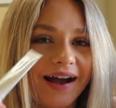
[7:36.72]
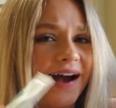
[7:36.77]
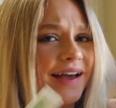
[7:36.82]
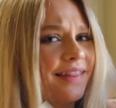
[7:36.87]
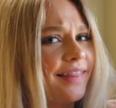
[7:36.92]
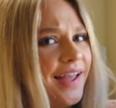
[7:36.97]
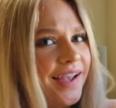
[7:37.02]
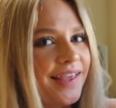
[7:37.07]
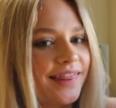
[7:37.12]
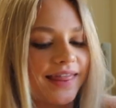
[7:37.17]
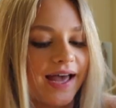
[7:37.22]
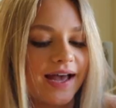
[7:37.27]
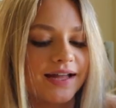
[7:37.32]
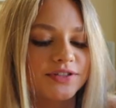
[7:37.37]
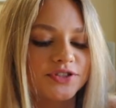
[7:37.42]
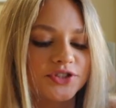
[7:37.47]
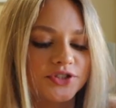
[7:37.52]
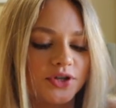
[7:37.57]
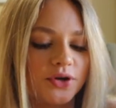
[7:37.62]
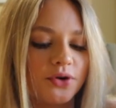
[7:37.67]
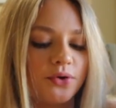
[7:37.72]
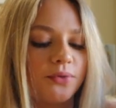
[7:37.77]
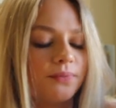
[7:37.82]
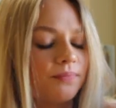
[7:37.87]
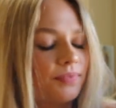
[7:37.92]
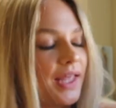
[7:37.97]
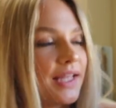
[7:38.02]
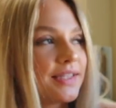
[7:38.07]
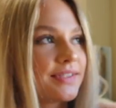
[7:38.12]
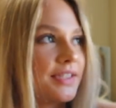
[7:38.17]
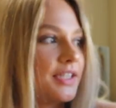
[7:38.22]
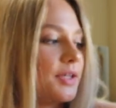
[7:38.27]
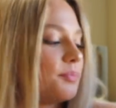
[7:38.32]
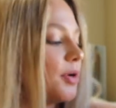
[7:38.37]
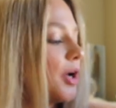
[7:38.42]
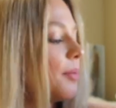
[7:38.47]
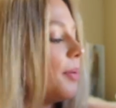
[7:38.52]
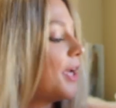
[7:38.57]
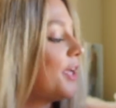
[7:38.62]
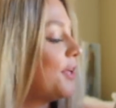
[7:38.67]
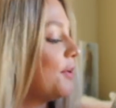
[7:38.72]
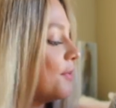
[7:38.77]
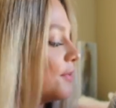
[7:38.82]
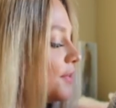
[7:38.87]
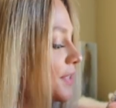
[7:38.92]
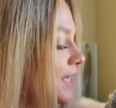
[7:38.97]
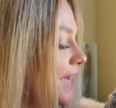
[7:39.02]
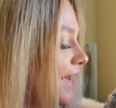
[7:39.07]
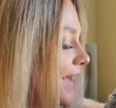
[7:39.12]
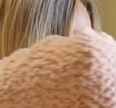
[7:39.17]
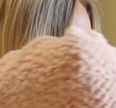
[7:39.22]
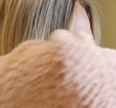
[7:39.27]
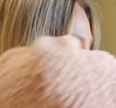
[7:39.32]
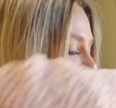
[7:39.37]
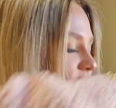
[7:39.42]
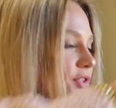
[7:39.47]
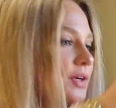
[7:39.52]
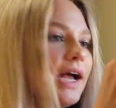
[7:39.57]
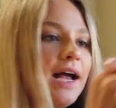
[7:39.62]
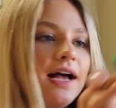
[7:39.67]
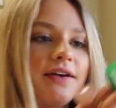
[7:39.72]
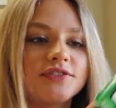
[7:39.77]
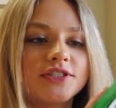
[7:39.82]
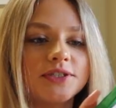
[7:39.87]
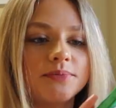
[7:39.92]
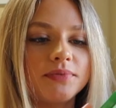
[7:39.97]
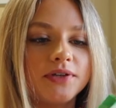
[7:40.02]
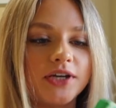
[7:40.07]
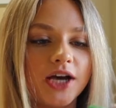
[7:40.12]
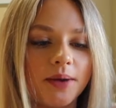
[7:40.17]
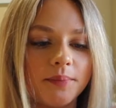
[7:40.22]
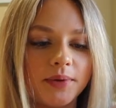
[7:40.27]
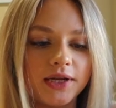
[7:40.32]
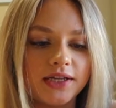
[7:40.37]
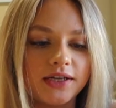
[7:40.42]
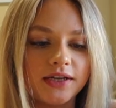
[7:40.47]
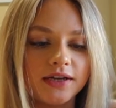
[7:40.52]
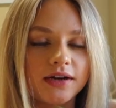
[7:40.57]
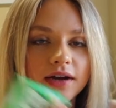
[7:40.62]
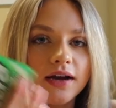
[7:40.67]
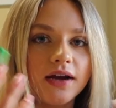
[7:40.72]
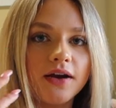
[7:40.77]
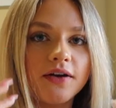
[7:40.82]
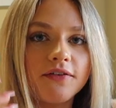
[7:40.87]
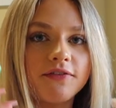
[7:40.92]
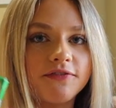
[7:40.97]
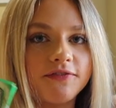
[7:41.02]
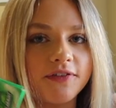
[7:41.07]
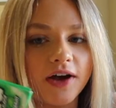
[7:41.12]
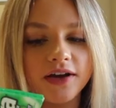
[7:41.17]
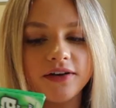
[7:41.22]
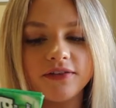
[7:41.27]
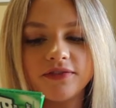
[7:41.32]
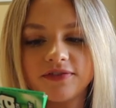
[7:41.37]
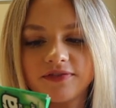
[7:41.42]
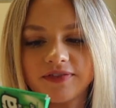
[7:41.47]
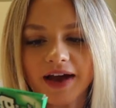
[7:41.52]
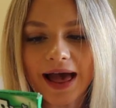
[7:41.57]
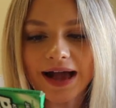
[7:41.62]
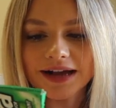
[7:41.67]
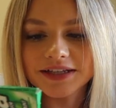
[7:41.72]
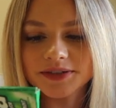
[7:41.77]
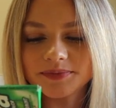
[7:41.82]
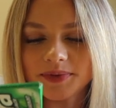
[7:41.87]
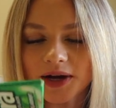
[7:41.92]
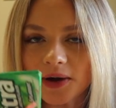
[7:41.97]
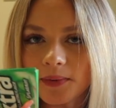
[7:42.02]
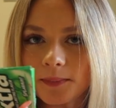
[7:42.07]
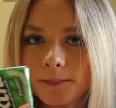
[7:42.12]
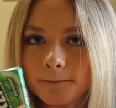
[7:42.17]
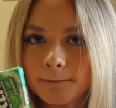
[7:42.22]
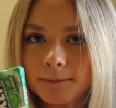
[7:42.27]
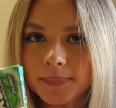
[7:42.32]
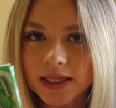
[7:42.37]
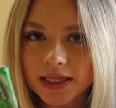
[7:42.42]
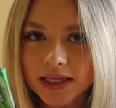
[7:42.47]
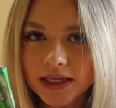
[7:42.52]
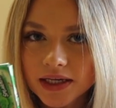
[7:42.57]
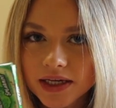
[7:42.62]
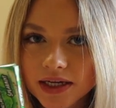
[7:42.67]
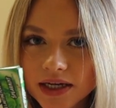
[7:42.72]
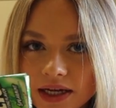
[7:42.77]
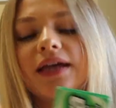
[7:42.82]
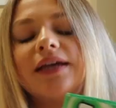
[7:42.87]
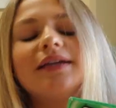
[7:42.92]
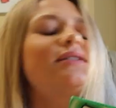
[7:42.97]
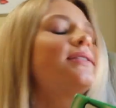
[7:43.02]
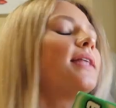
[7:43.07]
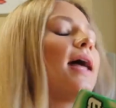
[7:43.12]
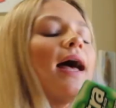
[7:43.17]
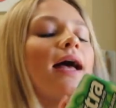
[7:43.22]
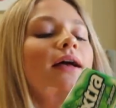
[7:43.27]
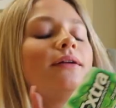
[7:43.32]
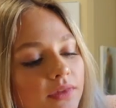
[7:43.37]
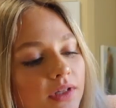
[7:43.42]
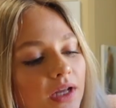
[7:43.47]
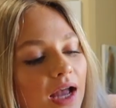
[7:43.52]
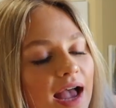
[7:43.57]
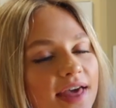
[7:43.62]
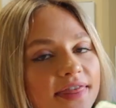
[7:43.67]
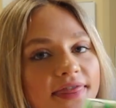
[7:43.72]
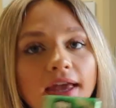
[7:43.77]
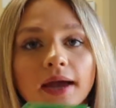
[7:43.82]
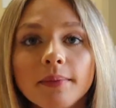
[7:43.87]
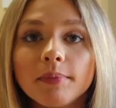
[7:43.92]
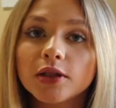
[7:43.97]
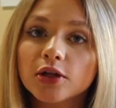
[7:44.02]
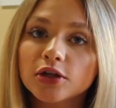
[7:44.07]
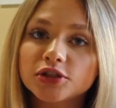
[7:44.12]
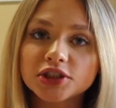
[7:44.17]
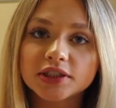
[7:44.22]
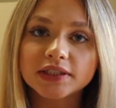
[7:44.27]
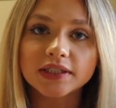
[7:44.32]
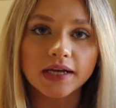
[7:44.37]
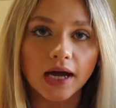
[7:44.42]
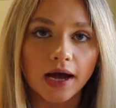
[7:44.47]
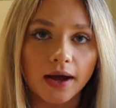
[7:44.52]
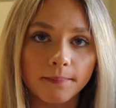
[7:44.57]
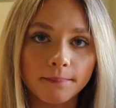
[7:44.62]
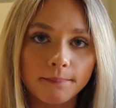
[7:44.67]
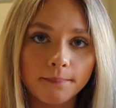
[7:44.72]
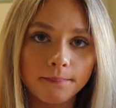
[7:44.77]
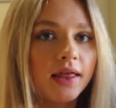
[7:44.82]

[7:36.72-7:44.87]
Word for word: I like that. So that's the lip balm I use. I also have some gum in here. Fun fact about me is that I think I'm allergic to gum.